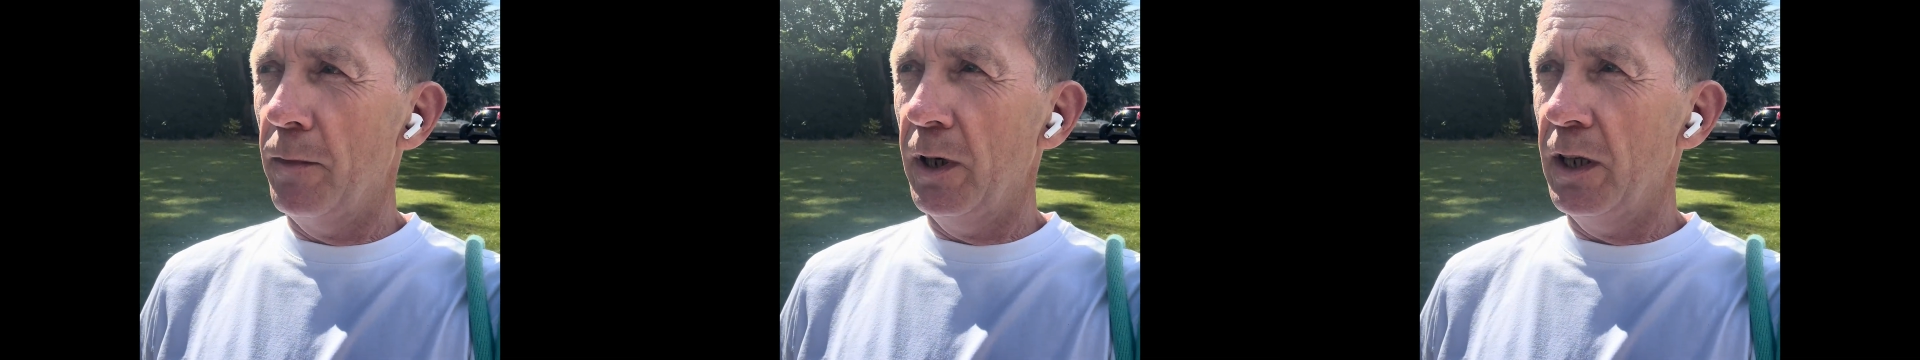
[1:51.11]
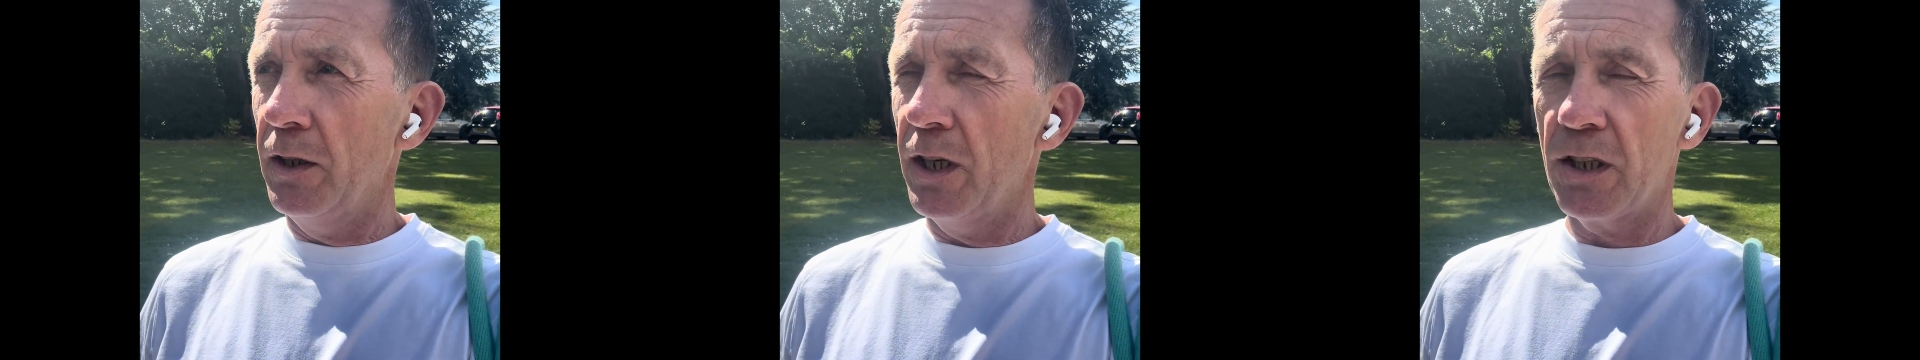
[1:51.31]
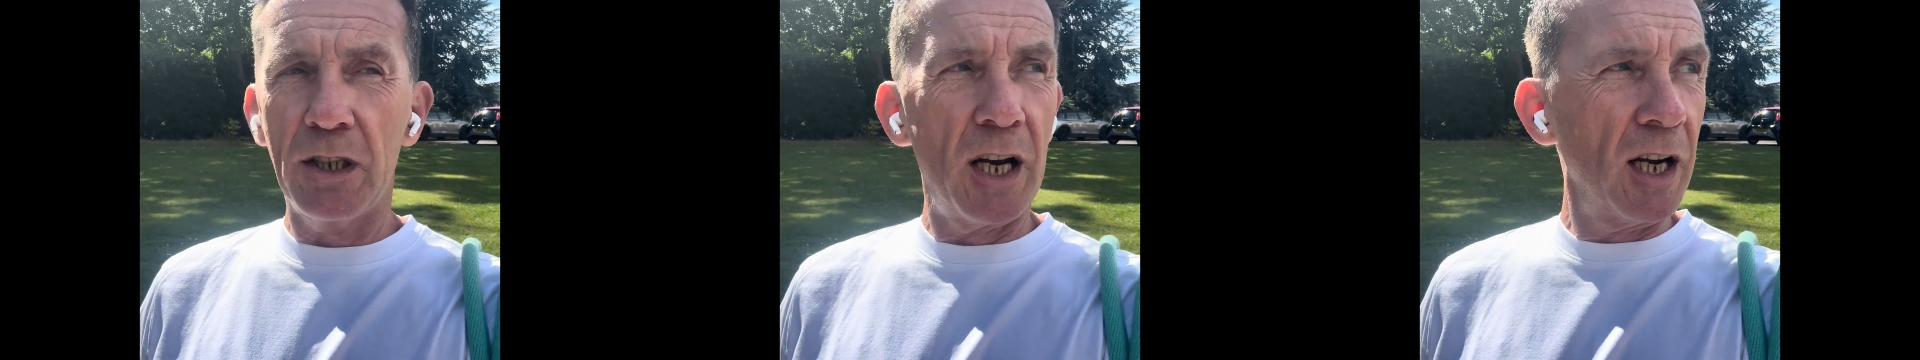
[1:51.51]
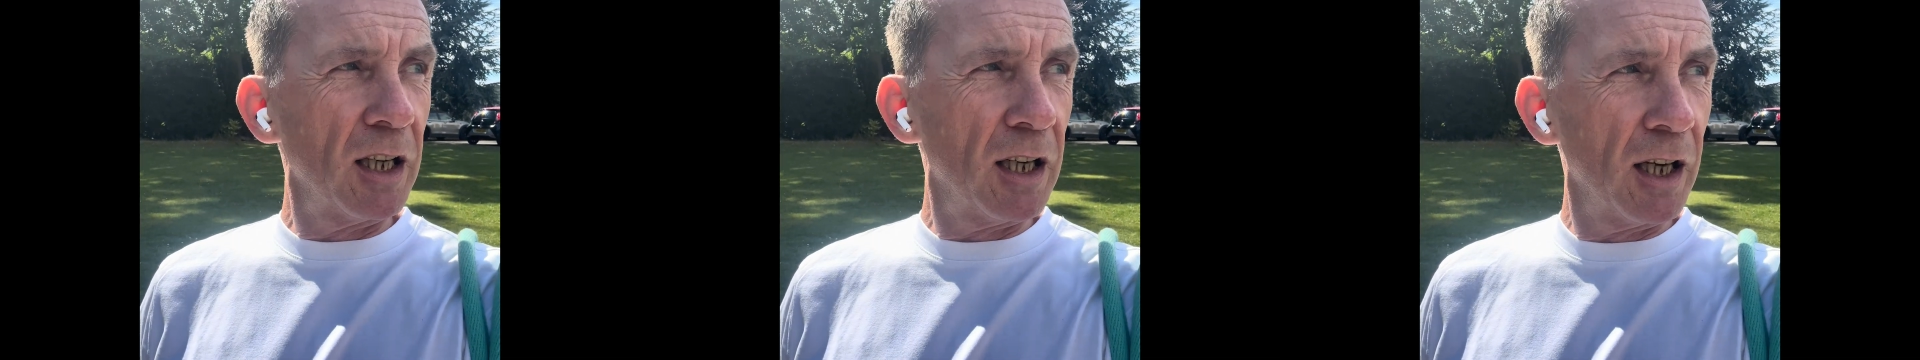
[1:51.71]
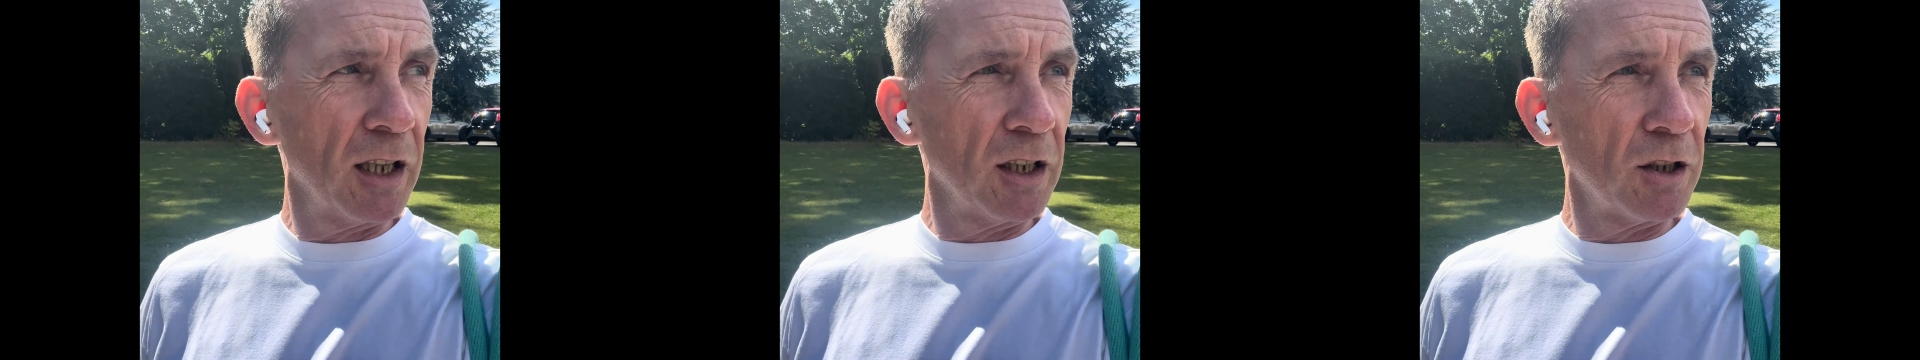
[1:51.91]
In this day and
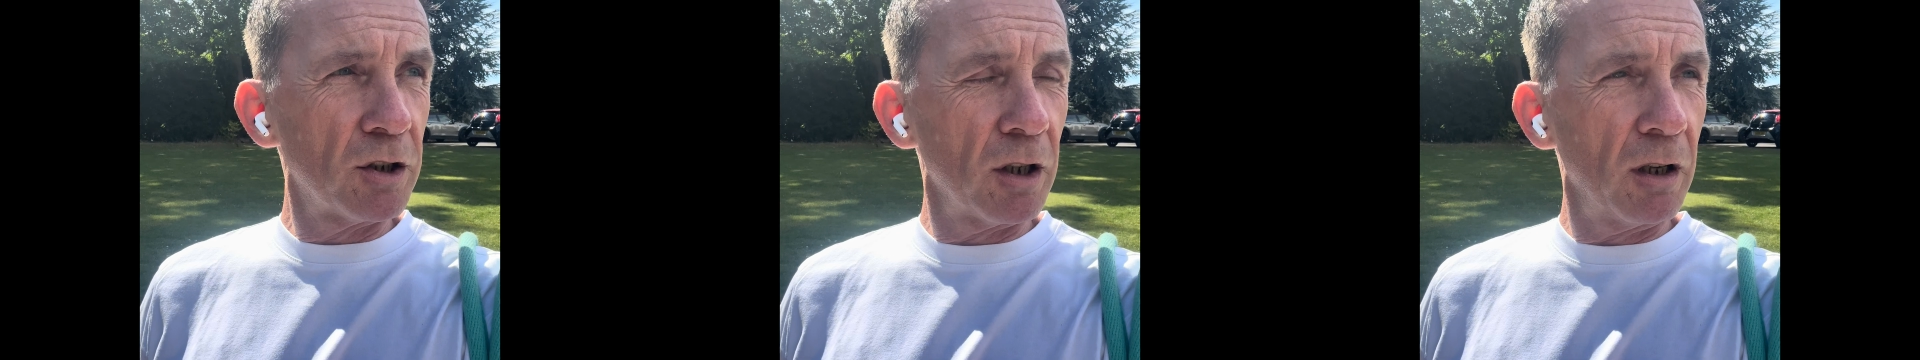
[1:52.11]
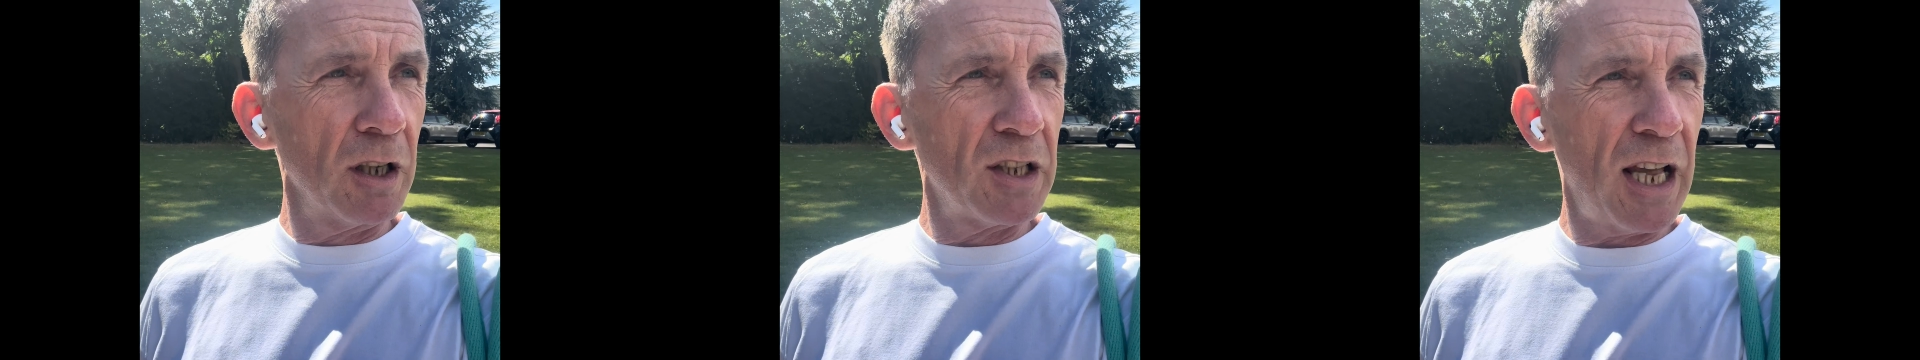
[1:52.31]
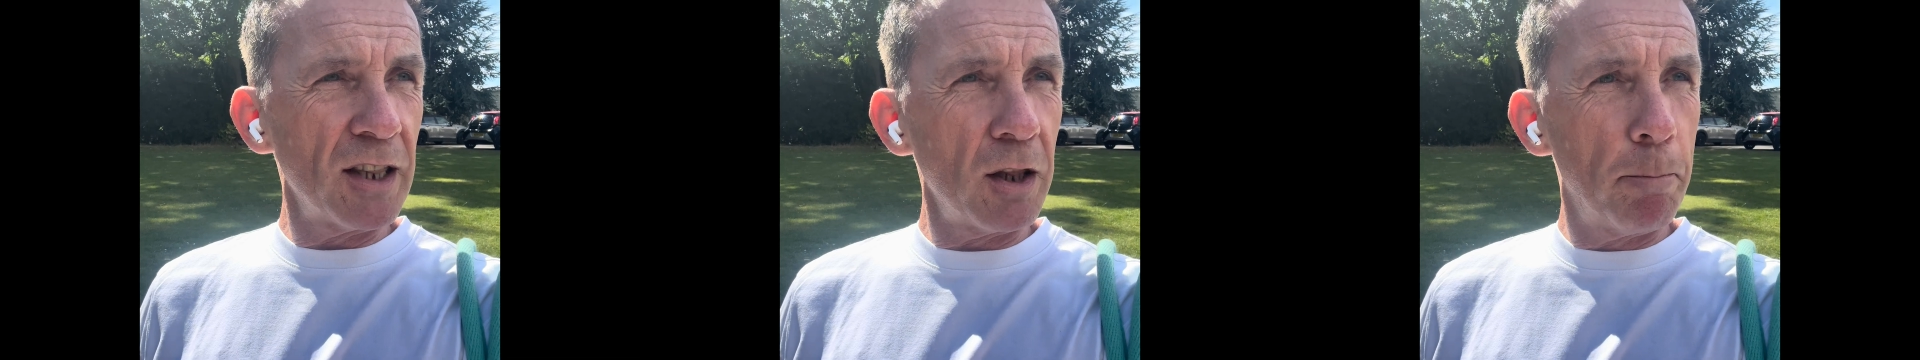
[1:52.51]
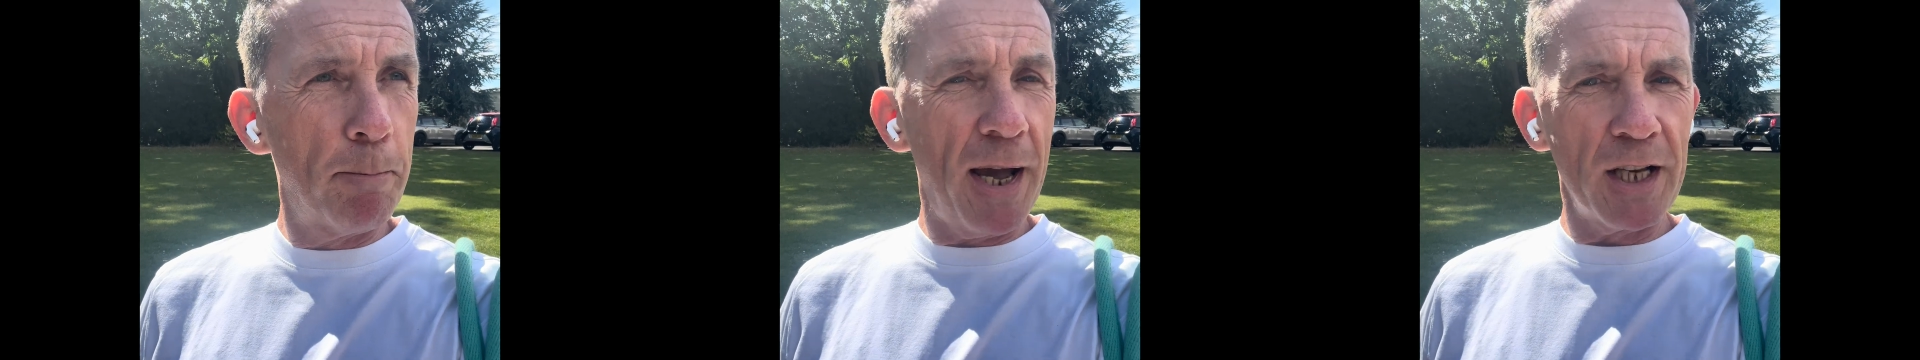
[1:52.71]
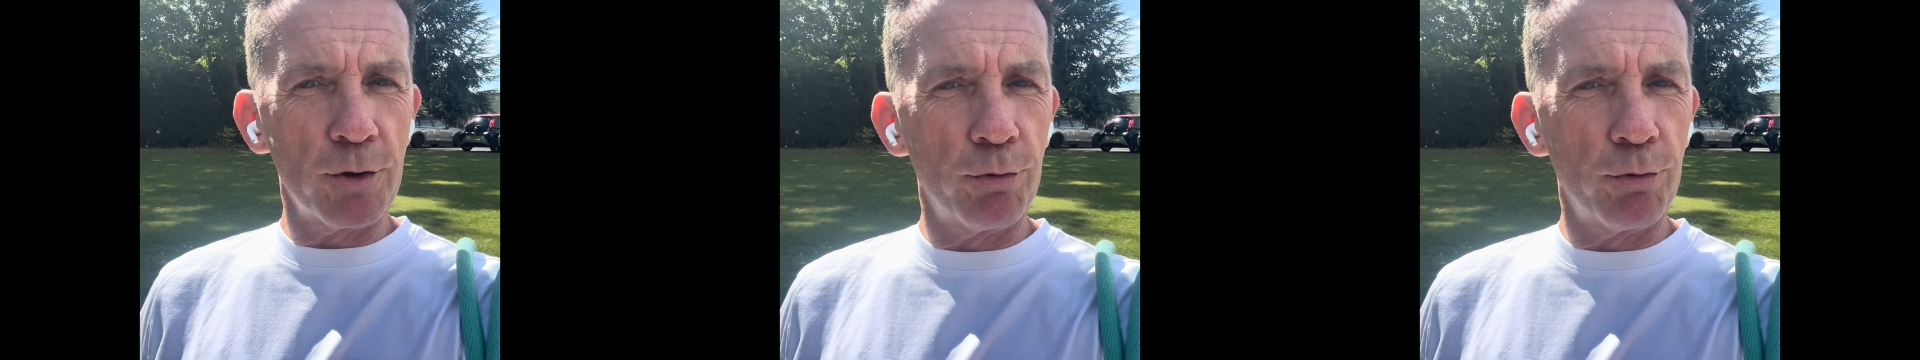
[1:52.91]
age, is that the best